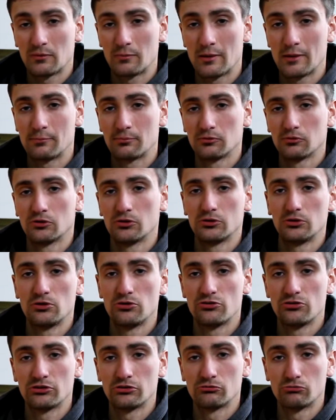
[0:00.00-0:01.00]
people who are
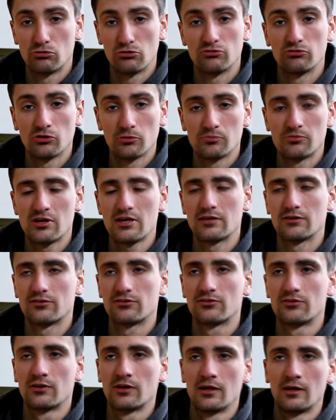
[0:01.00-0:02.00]
using rooftop
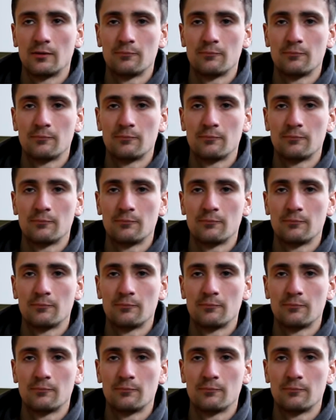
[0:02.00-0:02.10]
tents,